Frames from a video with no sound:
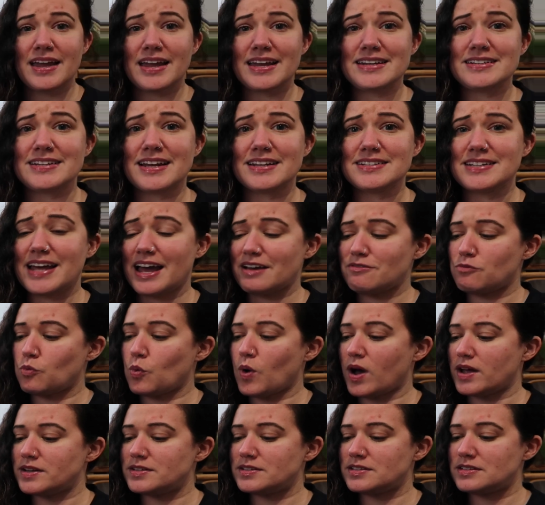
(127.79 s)
It does have
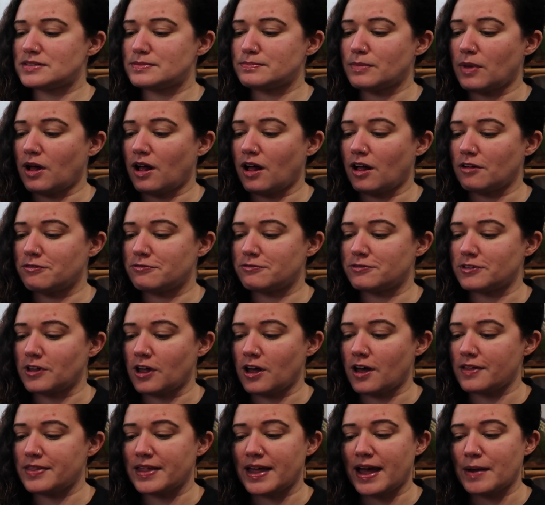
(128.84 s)
one small
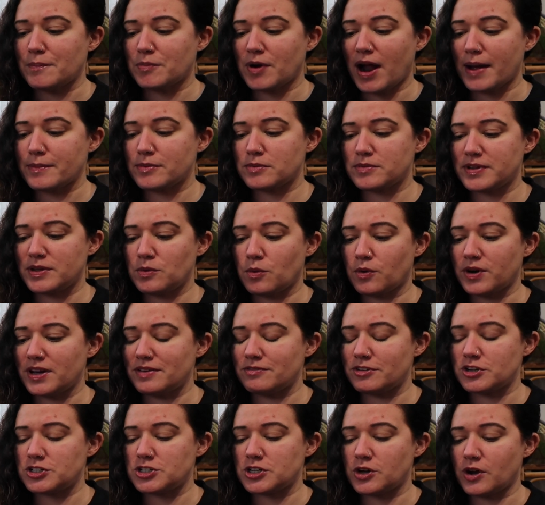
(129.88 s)
flaw that probably won't
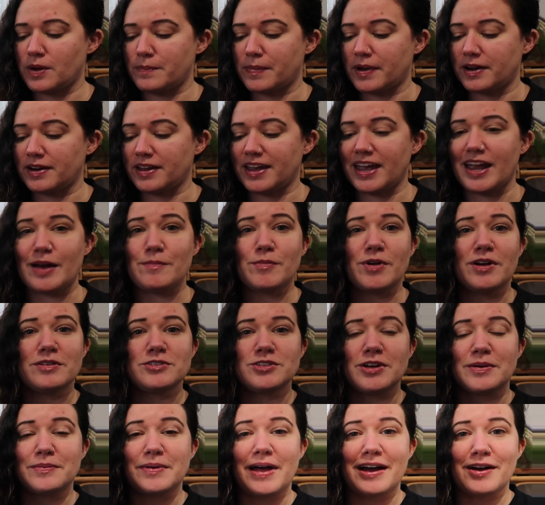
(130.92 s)
even show up on camera,
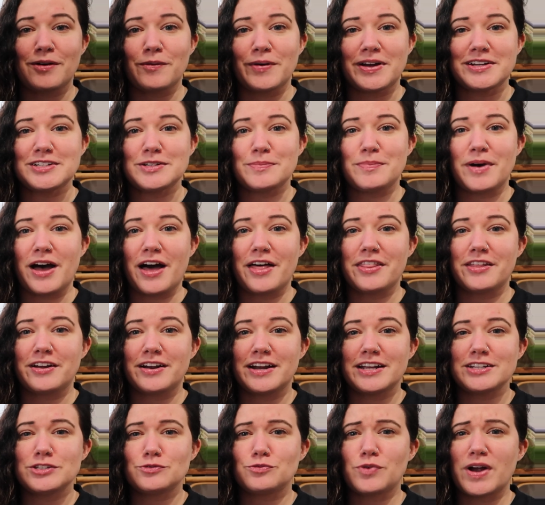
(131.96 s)
so I'm not going to bother.
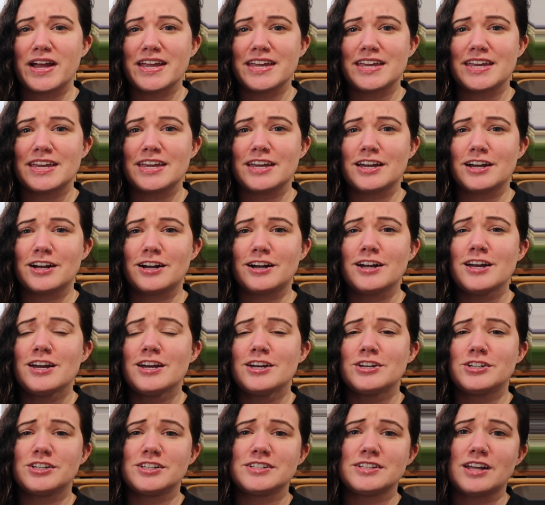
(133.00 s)
It's right here,
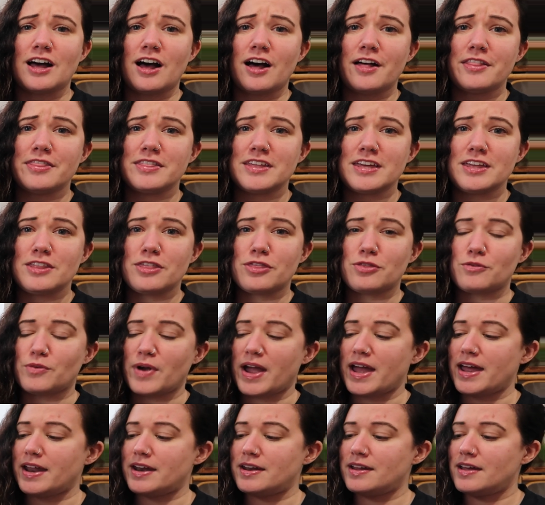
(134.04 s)
just on the
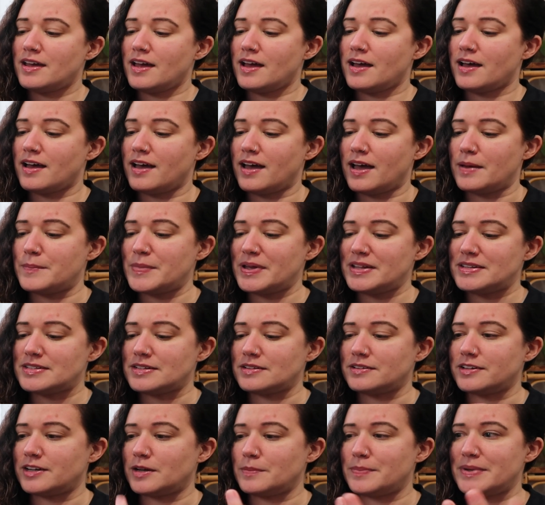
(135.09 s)
thread. It's a
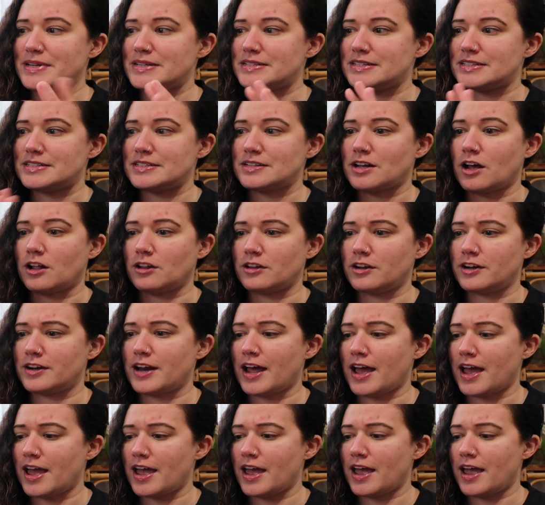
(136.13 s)
little bit discolored.
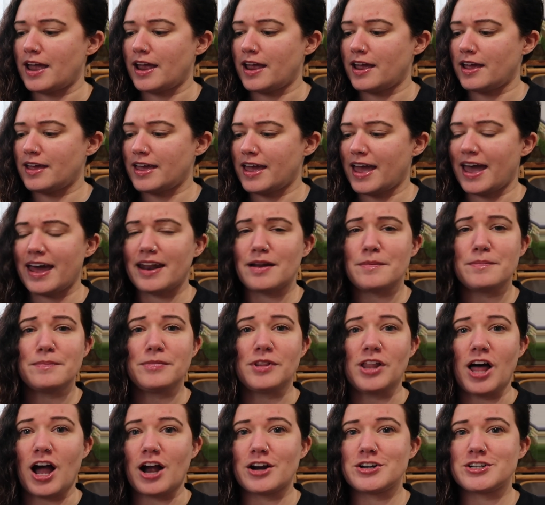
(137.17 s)
I had a
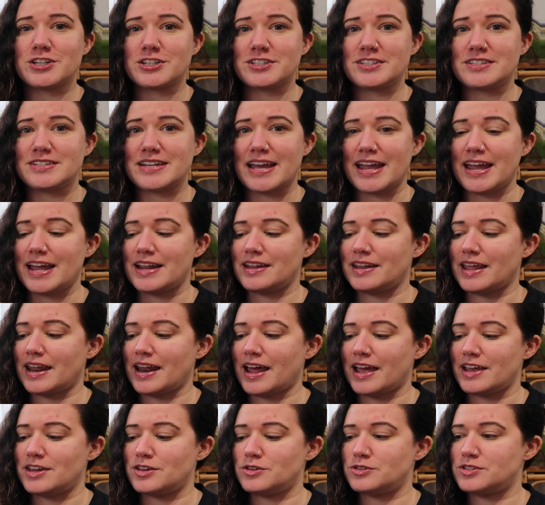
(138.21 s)
larger stain that
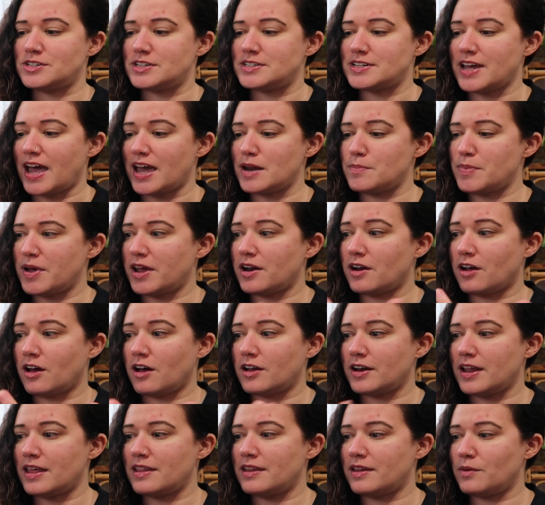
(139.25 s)
I used a Tide pen
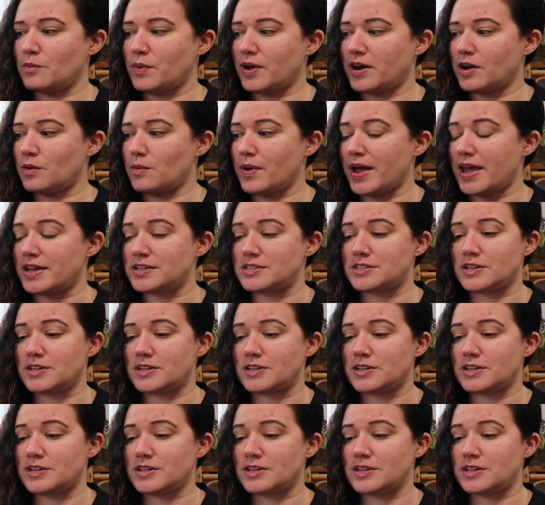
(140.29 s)
on and it went away.